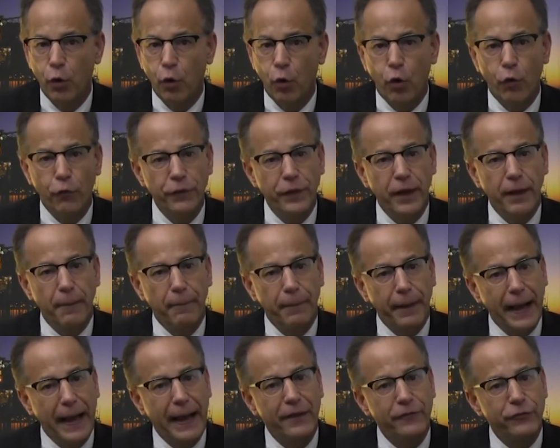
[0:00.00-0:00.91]
Over the
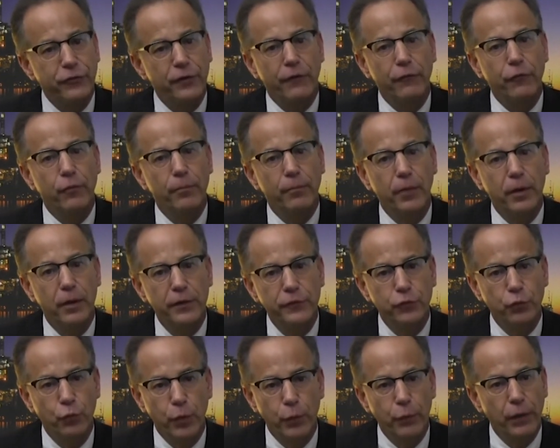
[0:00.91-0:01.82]
past several
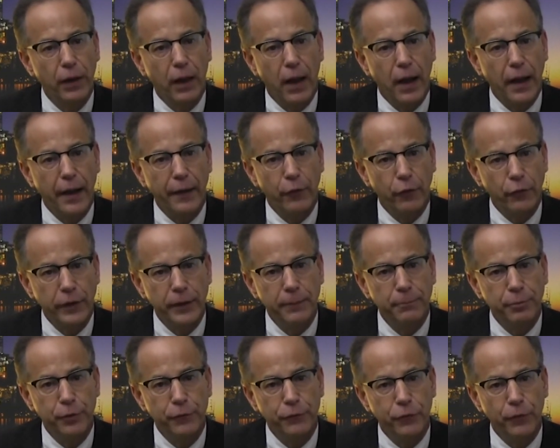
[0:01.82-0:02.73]
months, we relied on
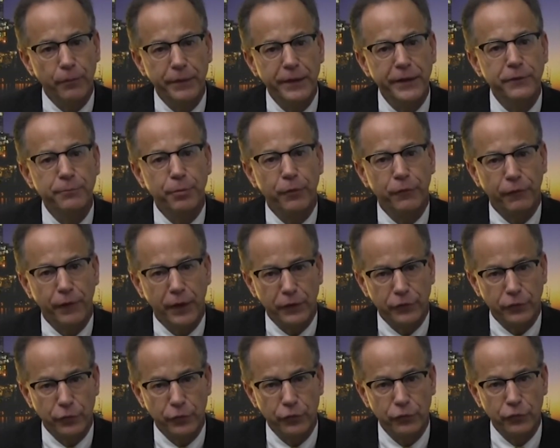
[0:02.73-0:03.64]
input from these
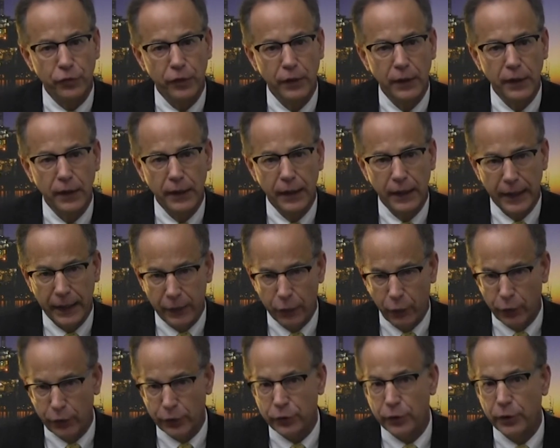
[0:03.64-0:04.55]
professionals in
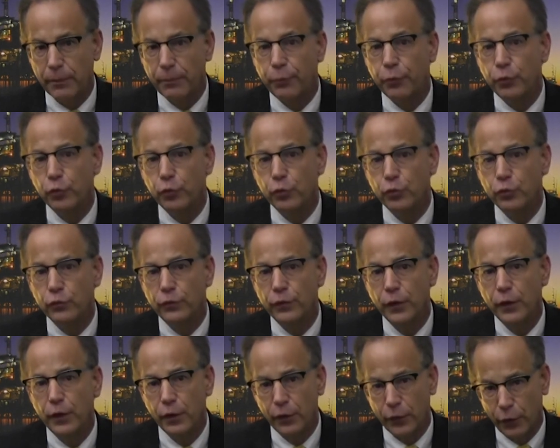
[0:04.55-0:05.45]
order to
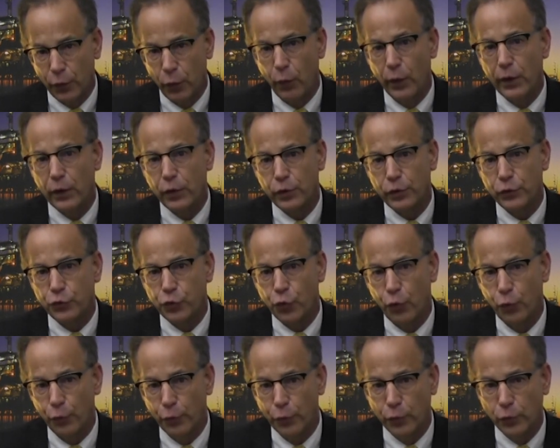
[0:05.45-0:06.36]
improve the well
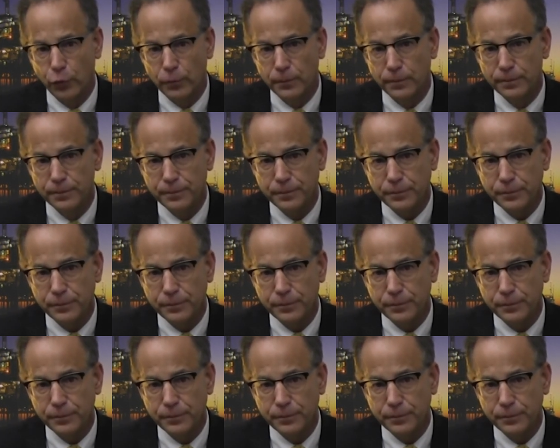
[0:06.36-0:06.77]
control rule.